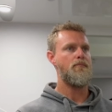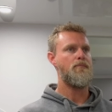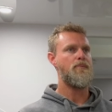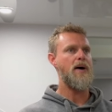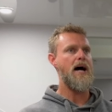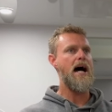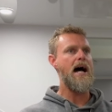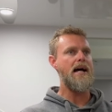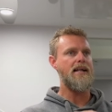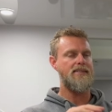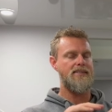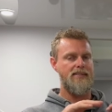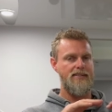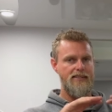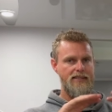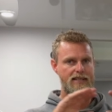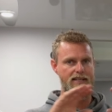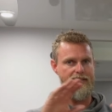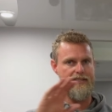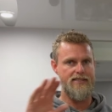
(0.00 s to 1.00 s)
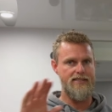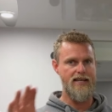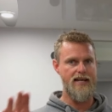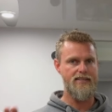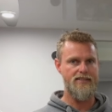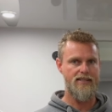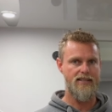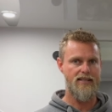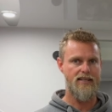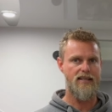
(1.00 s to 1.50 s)
but it
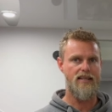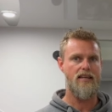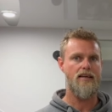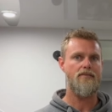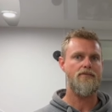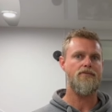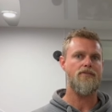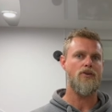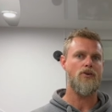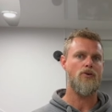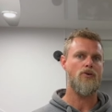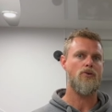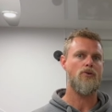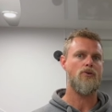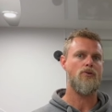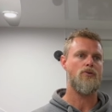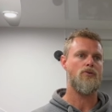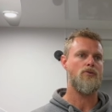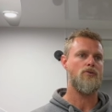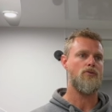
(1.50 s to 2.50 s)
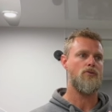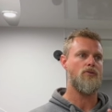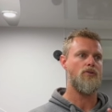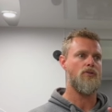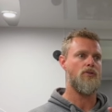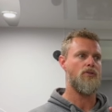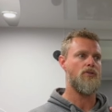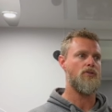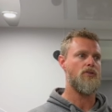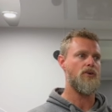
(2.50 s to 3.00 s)
doesn't give you
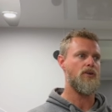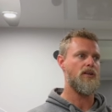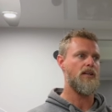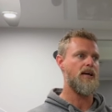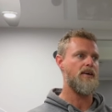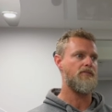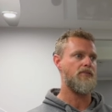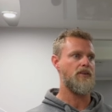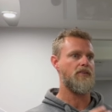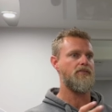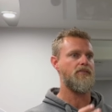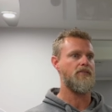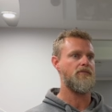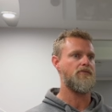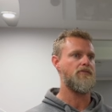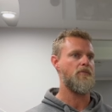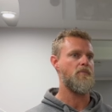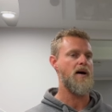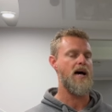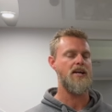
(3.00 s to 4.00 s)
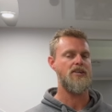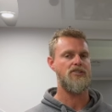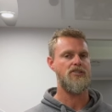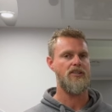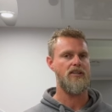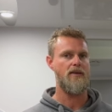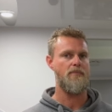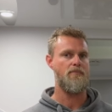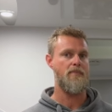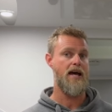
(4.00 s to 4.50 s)
the level of
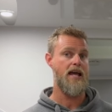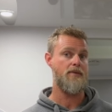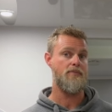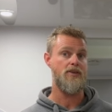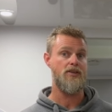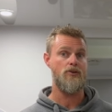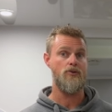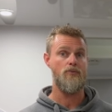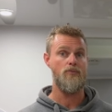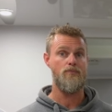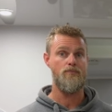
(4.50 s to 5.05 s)
information that maybe you